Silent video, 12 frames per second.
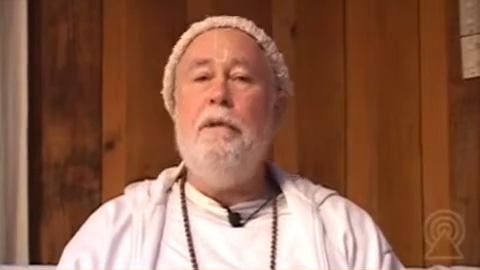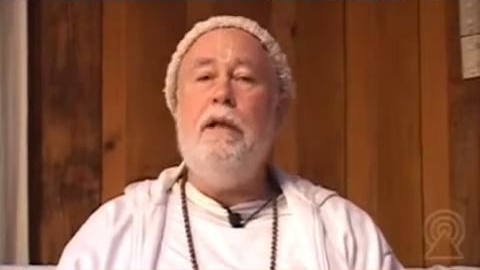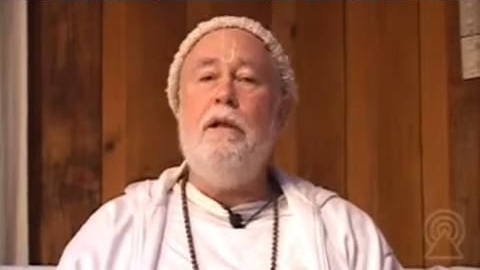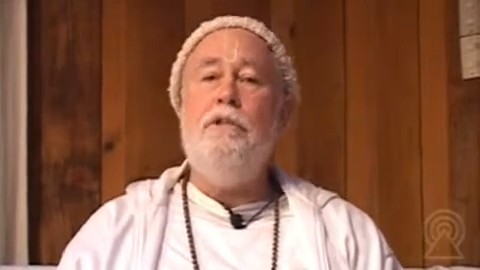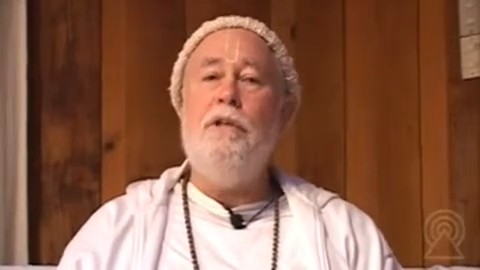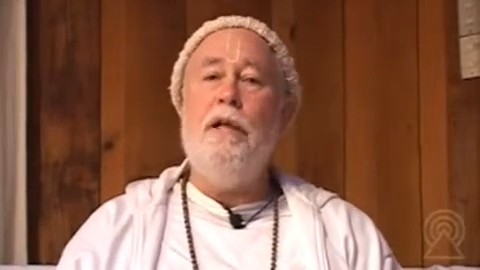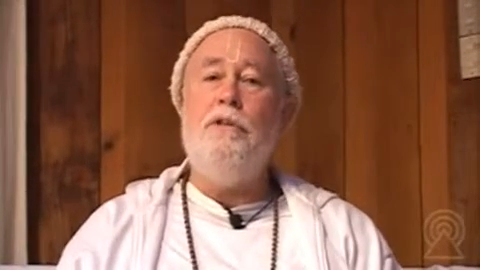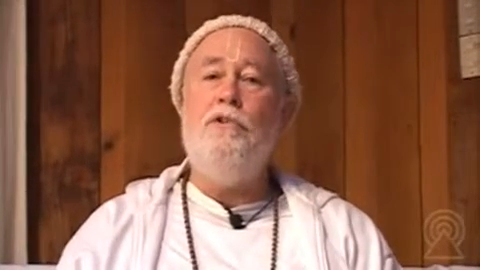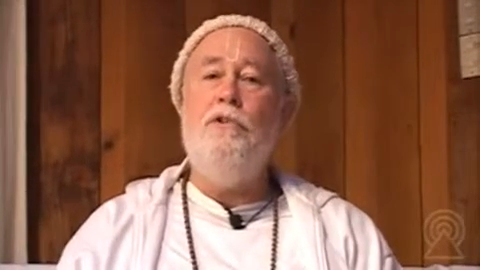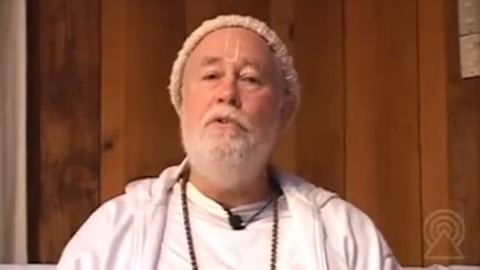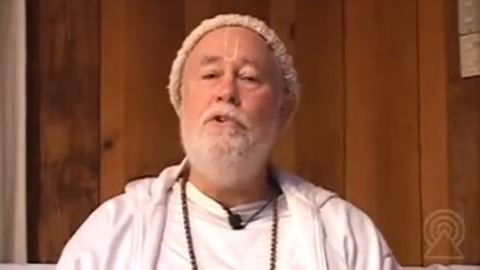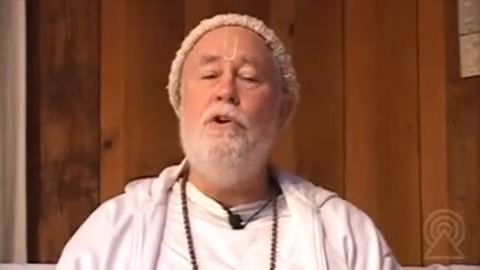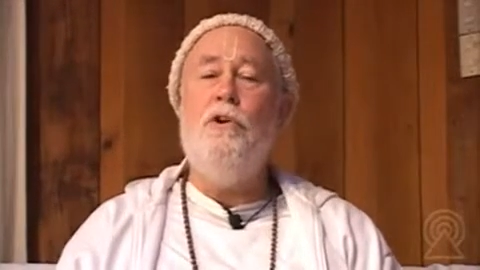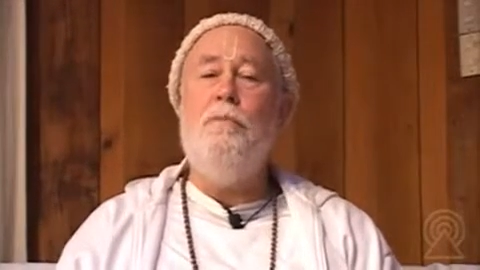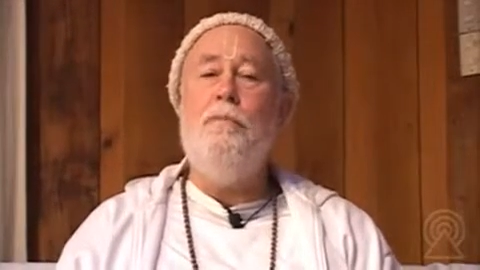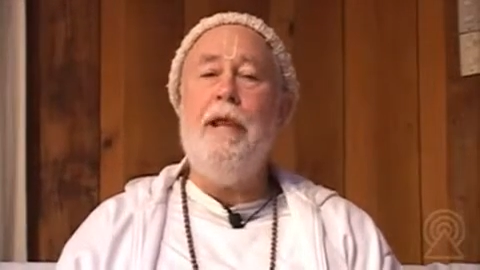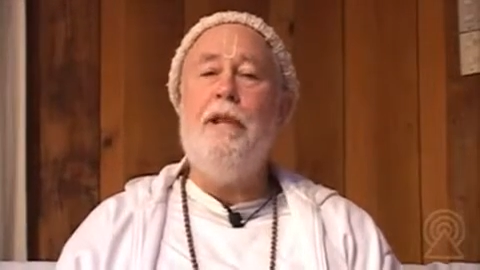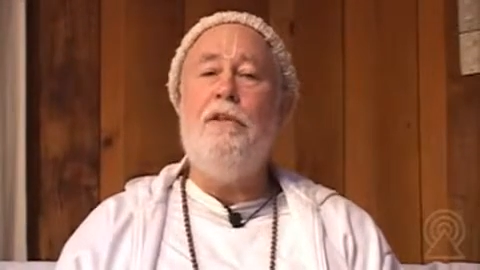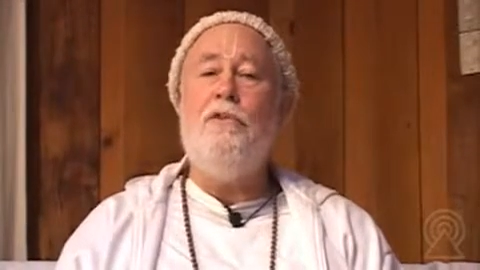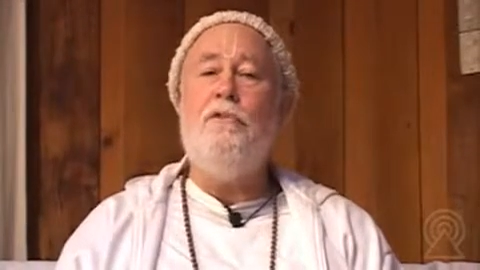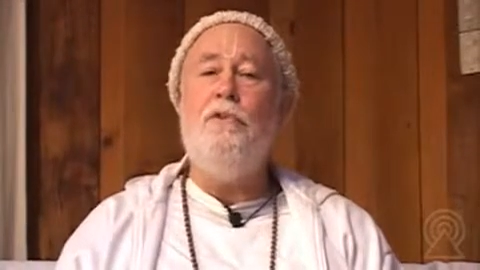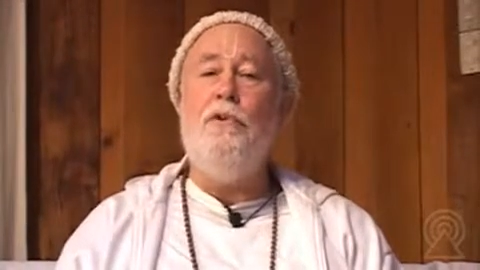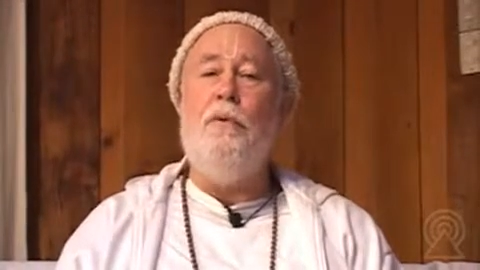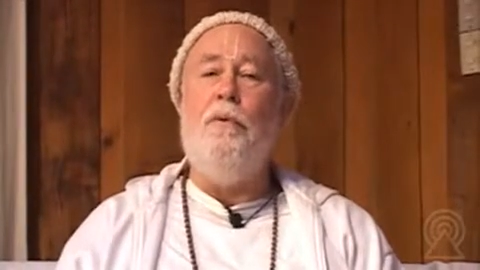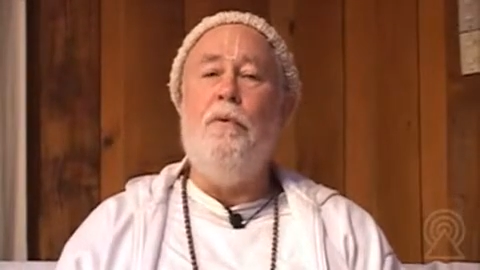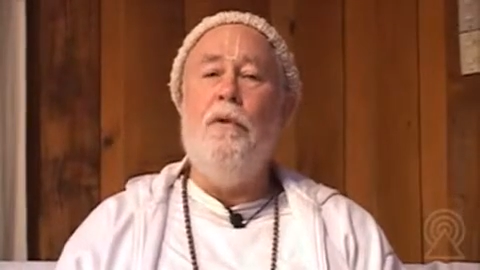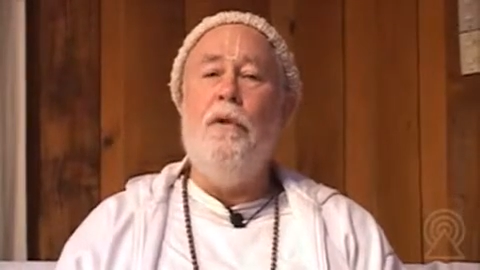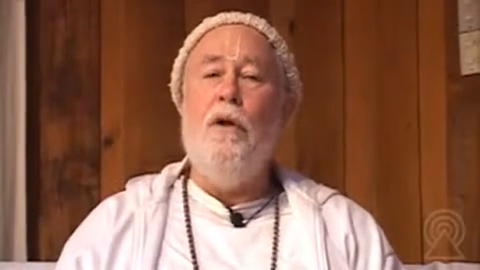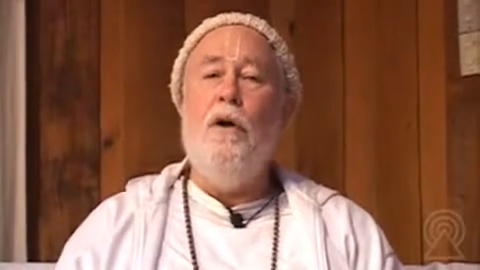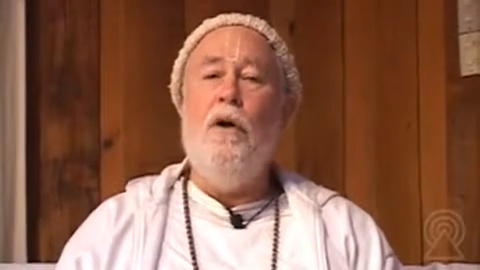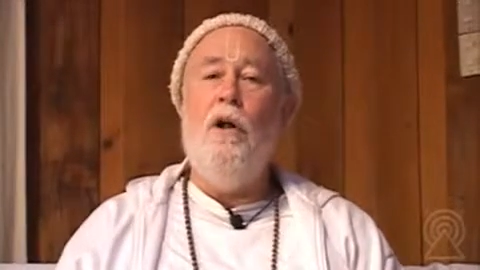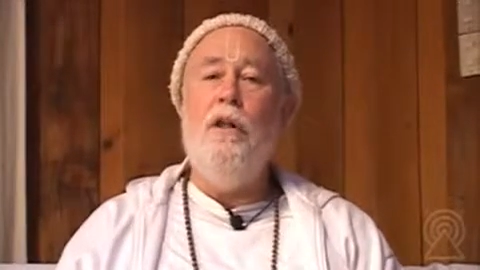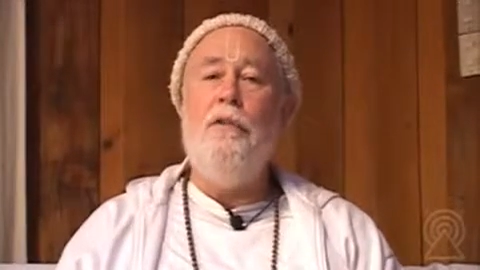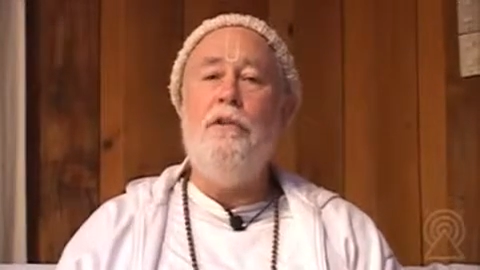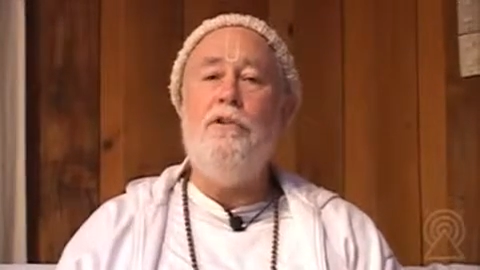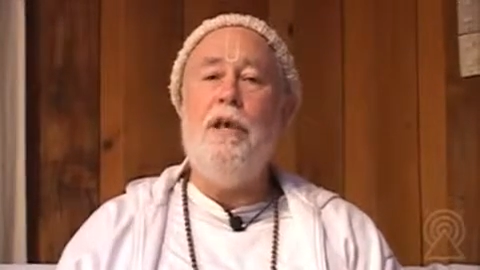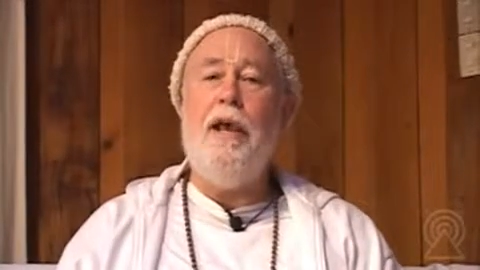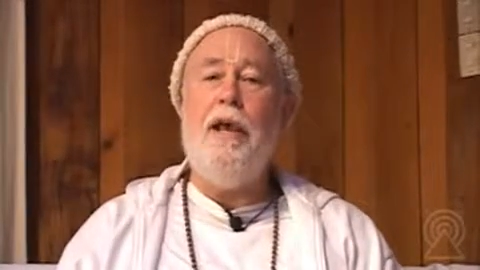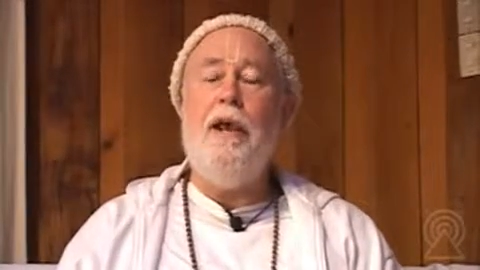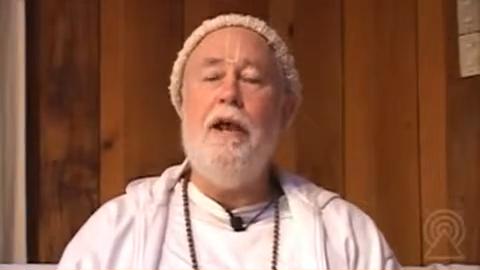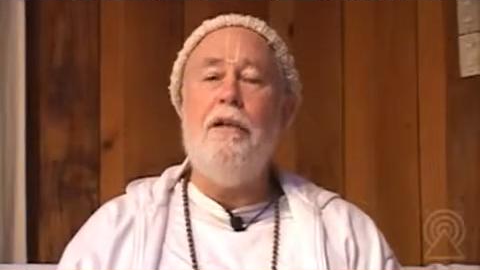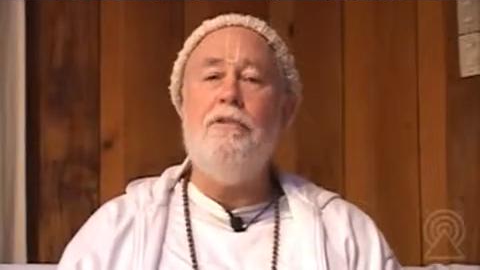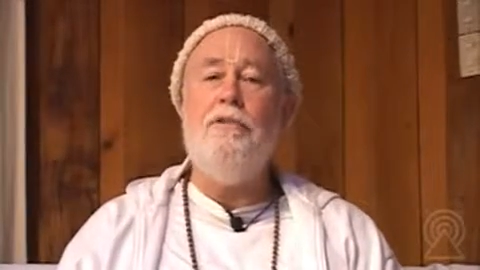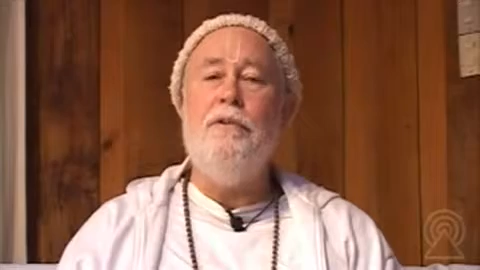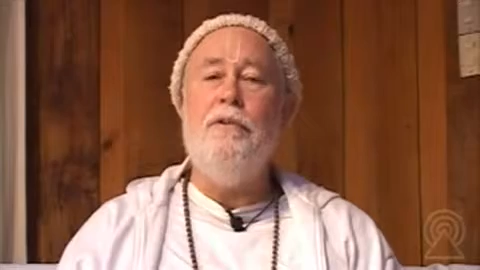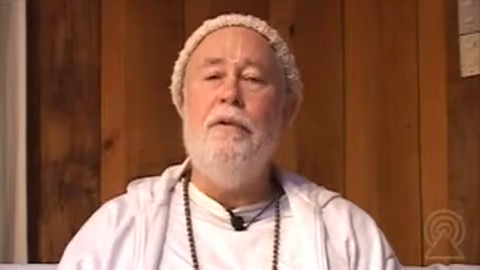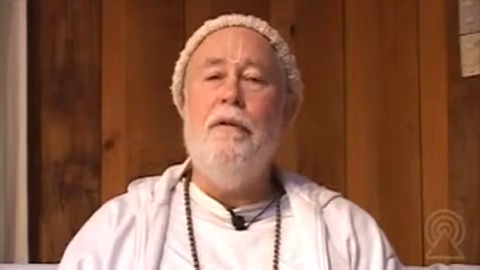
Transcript: Because guess who is going to make it through all this chaos?